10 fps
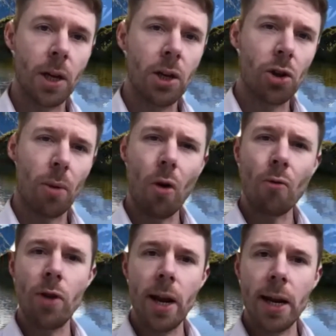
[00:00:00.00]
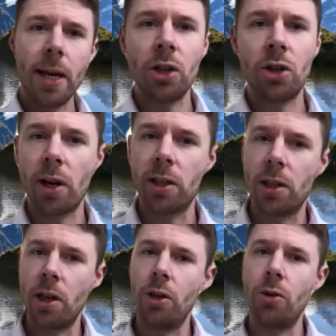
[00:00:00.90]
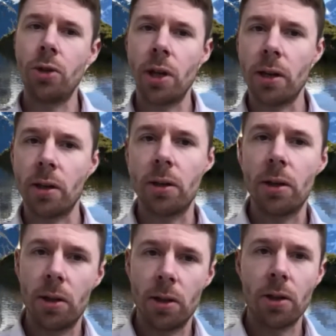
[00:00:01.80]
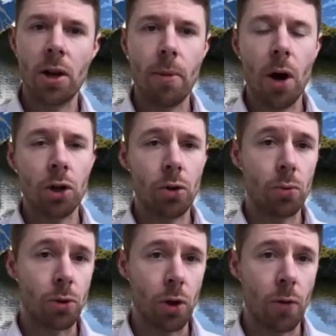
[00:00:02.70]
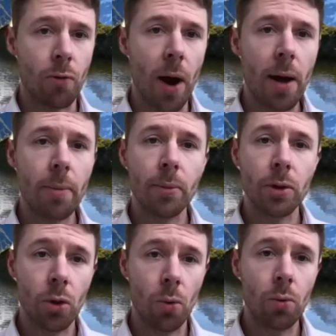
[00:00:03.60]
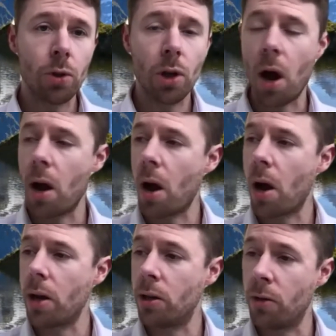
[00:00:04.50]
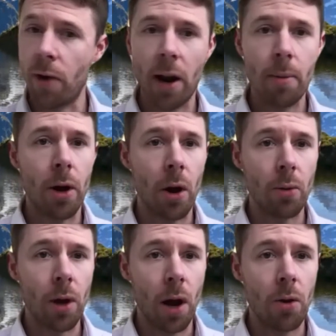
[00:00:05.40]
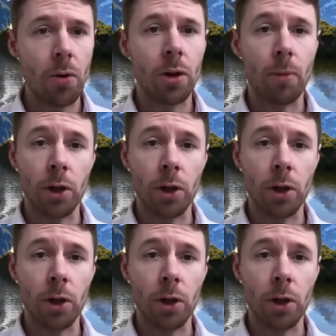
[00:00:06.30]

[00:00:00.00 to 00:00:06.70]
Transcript: So I'm not really interested in using commercial software tools. I develop my own code, and my